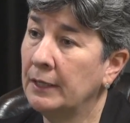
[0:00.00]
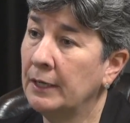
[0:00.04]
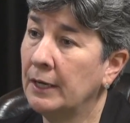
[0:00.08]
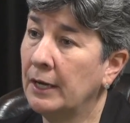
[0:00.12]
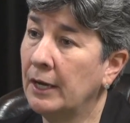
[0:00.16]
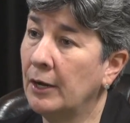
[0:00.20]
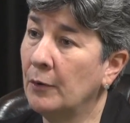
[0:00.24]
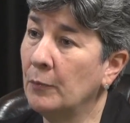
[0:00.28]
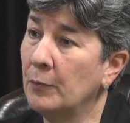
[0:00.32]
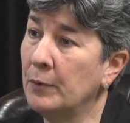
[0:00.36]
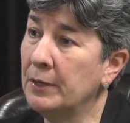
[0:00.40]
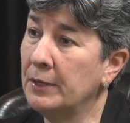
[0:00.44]

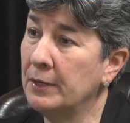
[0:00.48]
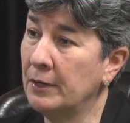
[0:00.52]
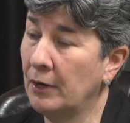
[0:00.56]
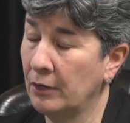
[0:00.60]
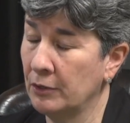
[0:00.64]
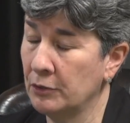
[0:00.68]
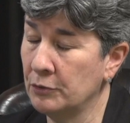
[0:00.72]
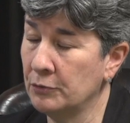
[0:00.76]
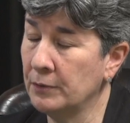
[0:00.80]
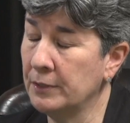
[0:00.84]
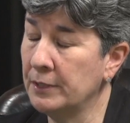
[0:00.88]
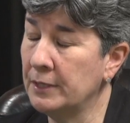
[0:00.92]
Uh, we
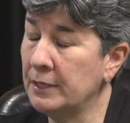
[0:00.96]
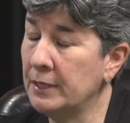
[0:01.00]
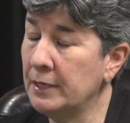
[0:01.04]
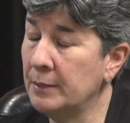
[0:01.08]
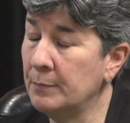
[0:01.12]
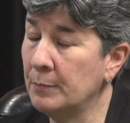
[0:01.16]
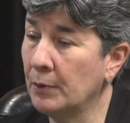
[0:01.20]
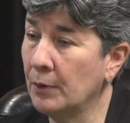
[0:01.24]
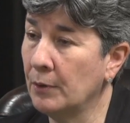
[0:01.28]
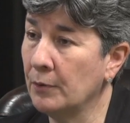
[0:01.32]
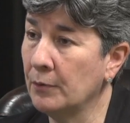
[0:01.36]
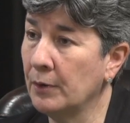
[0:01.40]
our
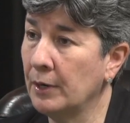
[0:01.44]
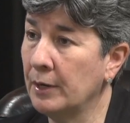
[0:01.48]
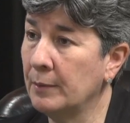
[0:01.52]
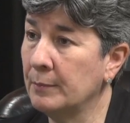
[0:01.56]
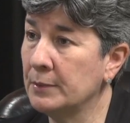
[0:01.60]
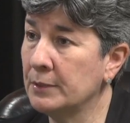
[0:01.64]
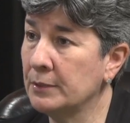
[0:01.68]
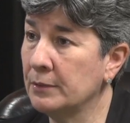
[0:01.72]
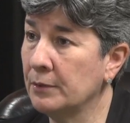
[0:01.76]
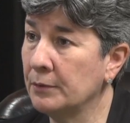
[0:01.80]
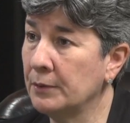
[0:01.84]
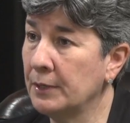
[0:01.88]
Trinity
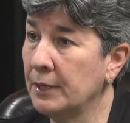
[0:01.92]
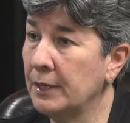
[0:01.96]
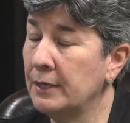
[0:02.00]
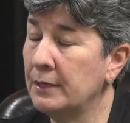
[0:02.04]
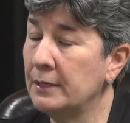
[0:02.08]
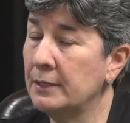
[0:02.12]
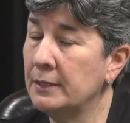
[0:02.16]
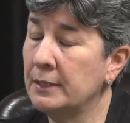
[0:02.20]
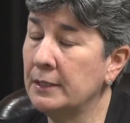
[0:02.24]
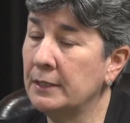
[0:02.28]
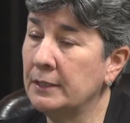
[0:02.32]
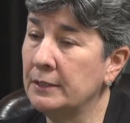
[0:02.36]
program is
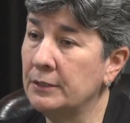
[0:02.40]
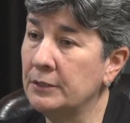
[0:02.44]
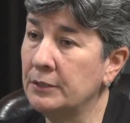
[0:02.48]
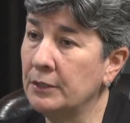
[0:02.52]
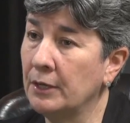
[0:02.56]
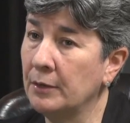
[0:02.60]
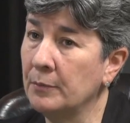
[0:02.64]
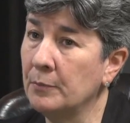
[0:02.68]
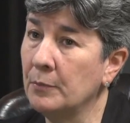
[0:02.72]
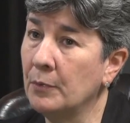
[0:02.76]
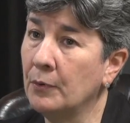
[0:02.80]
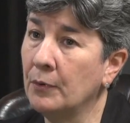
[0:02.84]
located in
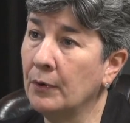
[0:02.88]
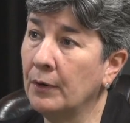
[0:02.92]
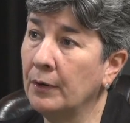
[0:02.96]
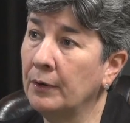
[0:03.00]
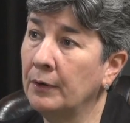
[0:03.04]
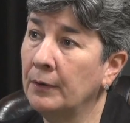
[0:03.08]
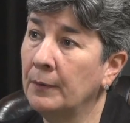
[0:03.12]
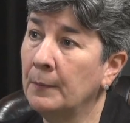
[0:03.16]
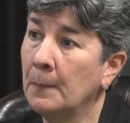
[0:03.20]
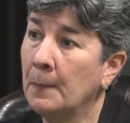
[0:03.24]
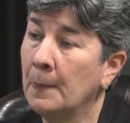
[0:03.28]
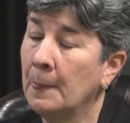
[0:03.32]

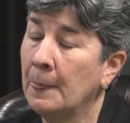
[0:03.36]
Dunmore,